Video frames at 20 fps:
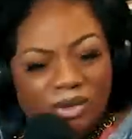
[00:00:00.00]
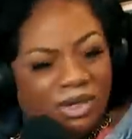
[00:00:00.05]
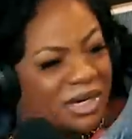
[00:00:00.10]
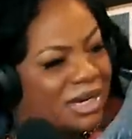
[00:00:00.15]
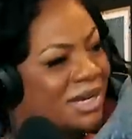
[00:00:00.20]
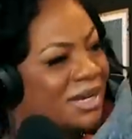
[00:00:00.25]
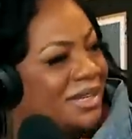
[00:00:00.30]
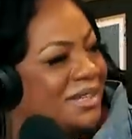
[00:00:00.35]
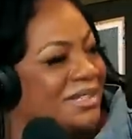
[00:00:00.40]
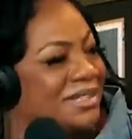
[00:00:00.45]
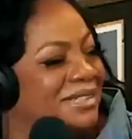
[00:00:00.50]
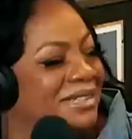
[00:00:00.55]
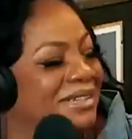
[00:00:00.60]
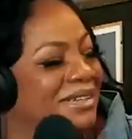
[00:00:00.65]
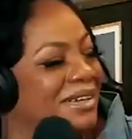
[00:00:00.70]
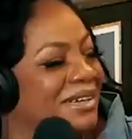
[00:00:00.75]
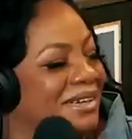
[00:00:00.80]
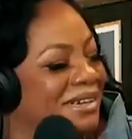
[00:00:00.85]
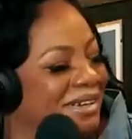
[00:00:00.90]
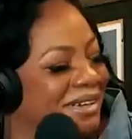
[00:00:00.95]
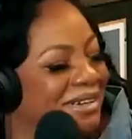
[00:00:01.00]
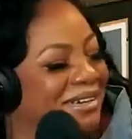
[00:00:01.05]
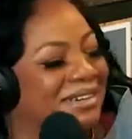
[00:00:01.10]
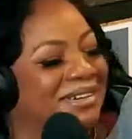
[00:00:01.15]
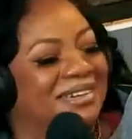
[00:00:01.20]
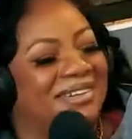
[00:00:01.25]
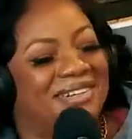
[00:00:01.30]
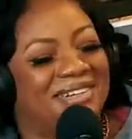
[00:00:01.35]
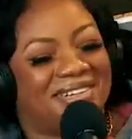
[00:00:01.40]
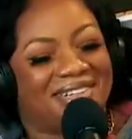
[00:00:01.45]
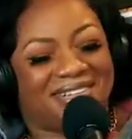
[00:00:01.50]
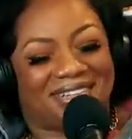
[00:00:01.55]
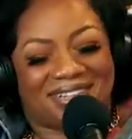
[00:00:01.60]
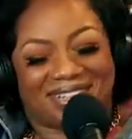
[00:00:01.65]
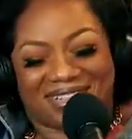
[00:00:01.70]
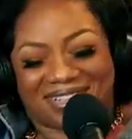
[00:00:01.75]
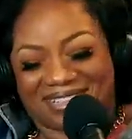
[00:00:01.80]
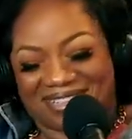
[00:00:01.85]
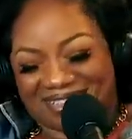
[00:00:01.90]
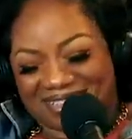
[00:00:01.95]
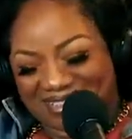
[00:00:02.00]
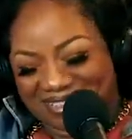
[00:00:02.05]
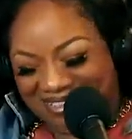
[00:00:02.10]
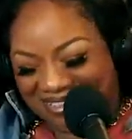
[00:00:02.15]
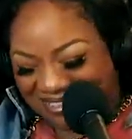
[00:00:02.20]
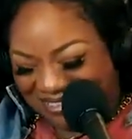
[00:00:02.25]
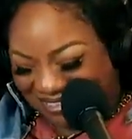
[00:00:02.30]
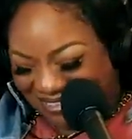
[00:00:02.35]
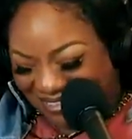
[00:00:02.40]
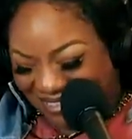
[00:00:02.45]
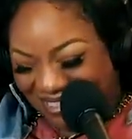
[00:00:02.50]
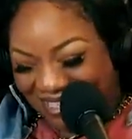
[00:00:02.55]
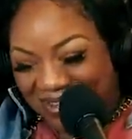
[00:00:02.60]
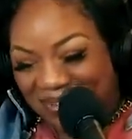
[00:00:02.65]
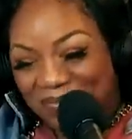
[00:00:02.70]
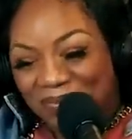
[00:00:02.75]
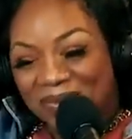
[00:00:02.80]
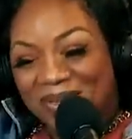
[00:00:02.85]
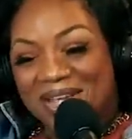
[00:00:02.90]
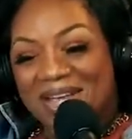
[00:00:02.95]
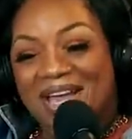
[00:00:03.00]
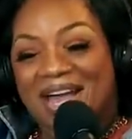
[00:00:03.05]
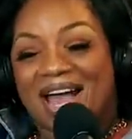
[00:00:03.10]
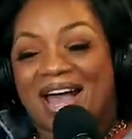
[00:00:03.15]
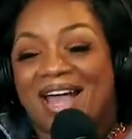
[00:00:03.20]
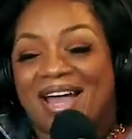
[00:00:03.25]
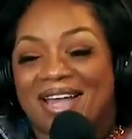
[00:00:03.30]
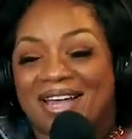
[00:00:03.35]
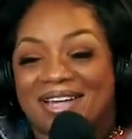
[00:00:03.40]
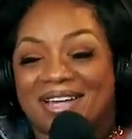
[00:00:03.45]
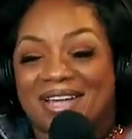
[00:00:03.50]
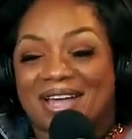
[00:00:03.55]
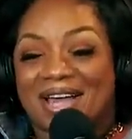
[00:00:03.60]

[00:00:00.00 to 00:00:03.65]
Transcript: What gender neutral. gender neutral is very different. I,